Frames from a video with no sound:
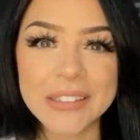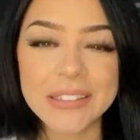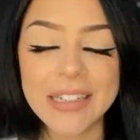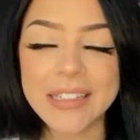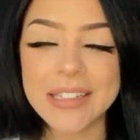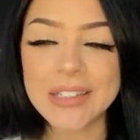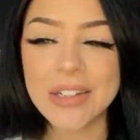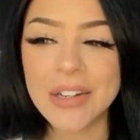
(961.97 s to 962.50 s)

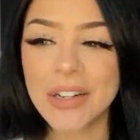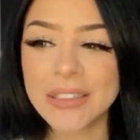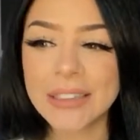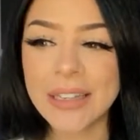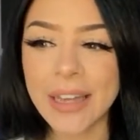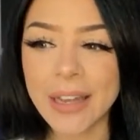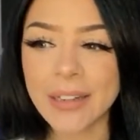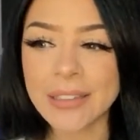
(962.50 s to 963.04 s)
Let's
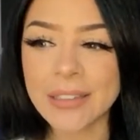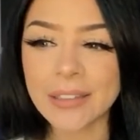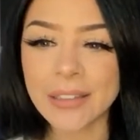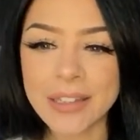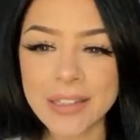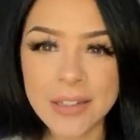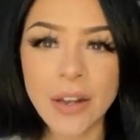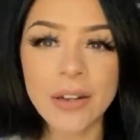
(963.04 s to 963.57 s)
not
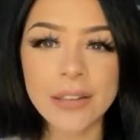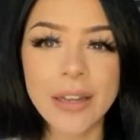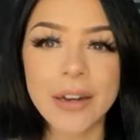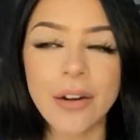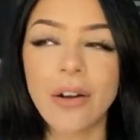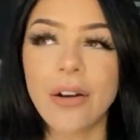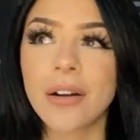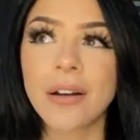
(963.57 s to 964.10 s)
let
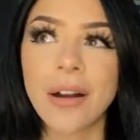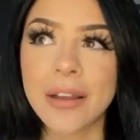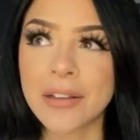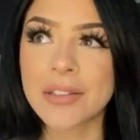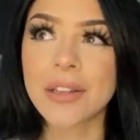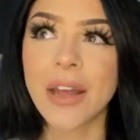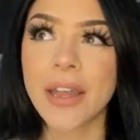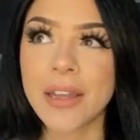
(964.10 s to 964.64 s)
our
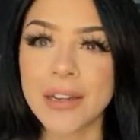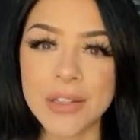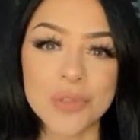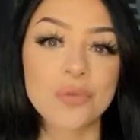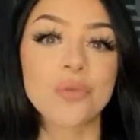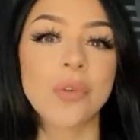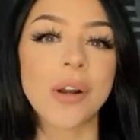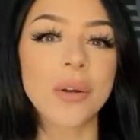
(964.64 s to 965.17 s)
anxieties
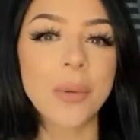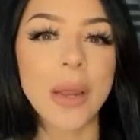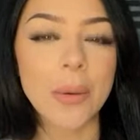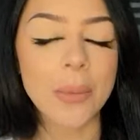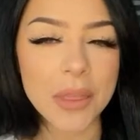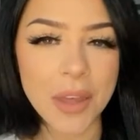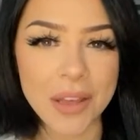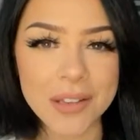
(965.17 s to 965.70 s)
run away
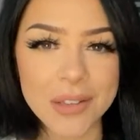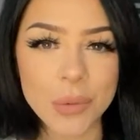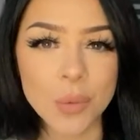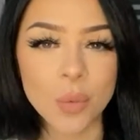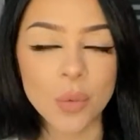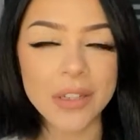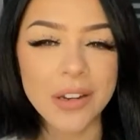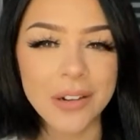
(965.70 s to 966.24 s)
with us.
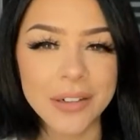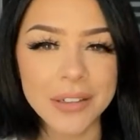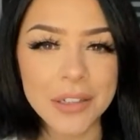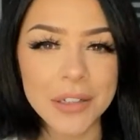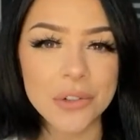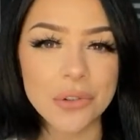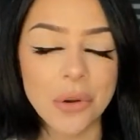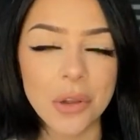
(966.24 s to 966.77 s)
We are in
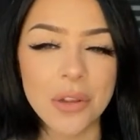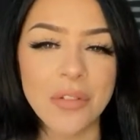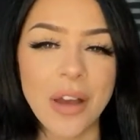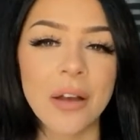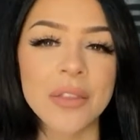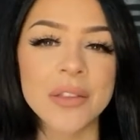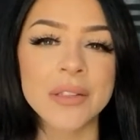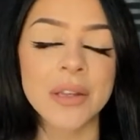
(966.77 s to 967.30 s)
control of
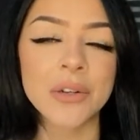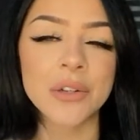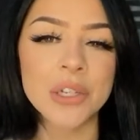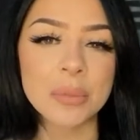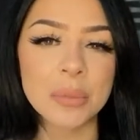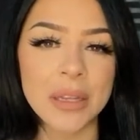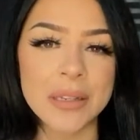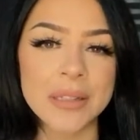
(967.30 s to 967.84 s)
how this energy
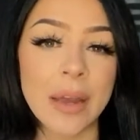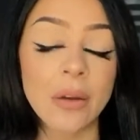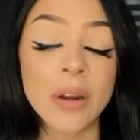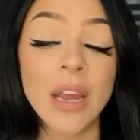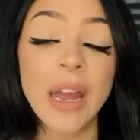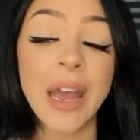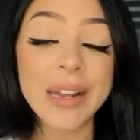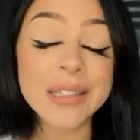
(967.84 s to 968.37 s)
plays out,
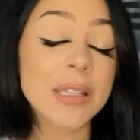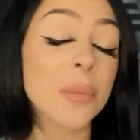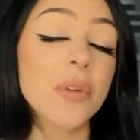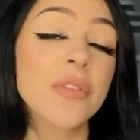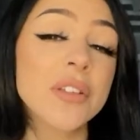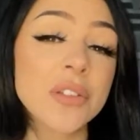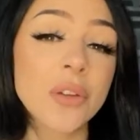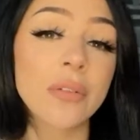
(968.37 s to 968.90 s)
and some of
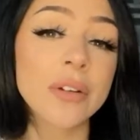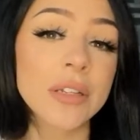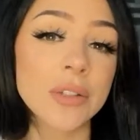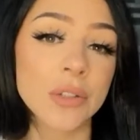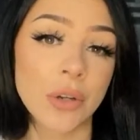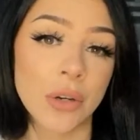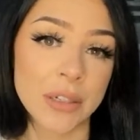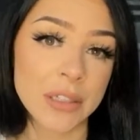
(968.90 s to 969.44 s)
it's already
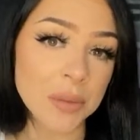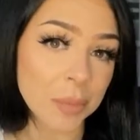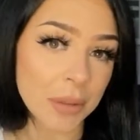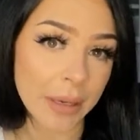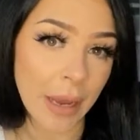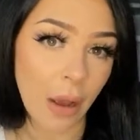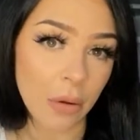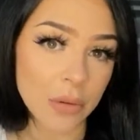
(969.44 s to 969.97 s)
started to
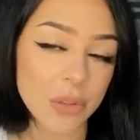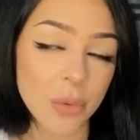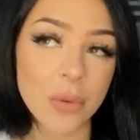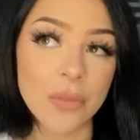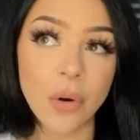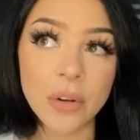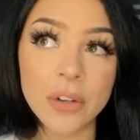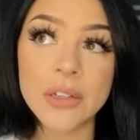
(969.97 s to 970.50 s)
play out. So we've
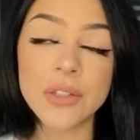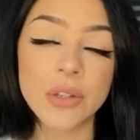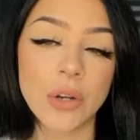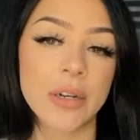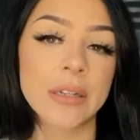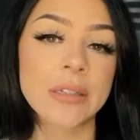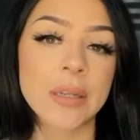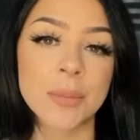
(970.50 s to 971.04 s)
already
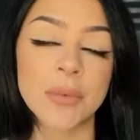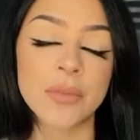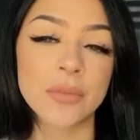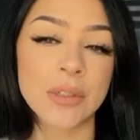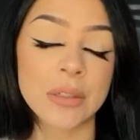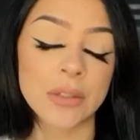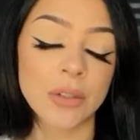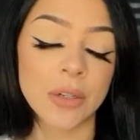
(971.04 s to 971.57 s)
started
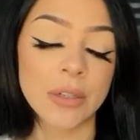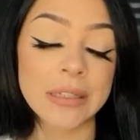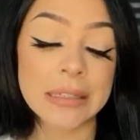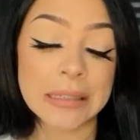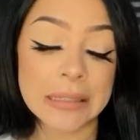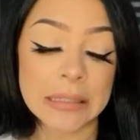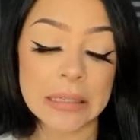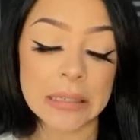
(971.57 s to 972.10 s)
to
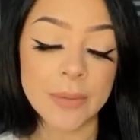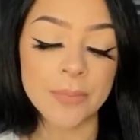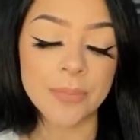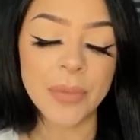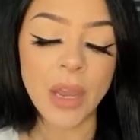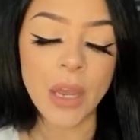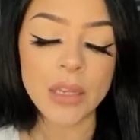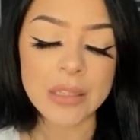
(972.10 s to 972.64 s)
see
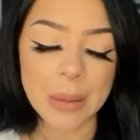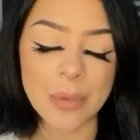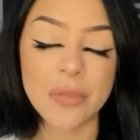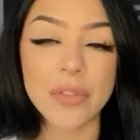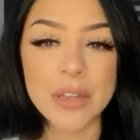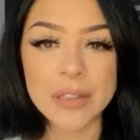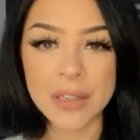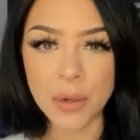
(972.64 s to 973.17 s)
some of
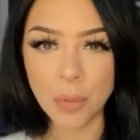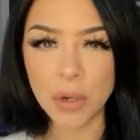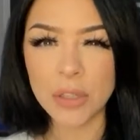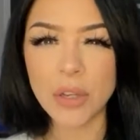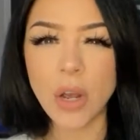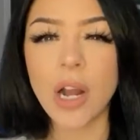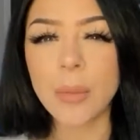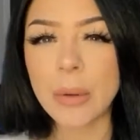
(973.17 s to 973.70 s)
this, and I want to
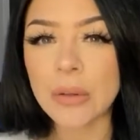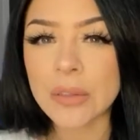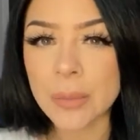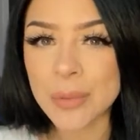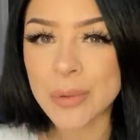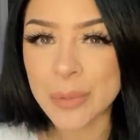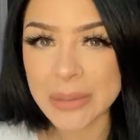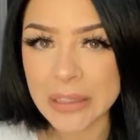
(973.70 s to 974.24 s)
talk about some
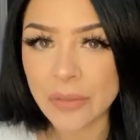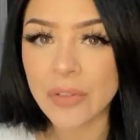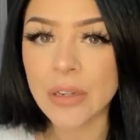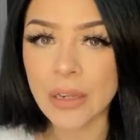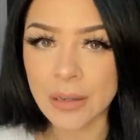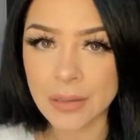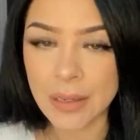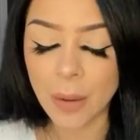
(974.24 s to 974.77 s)

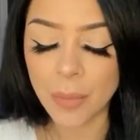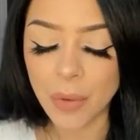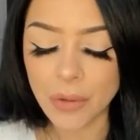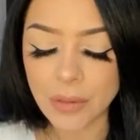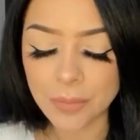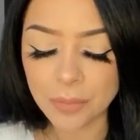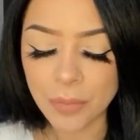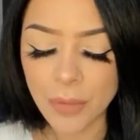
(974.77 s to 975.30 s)
specific examples.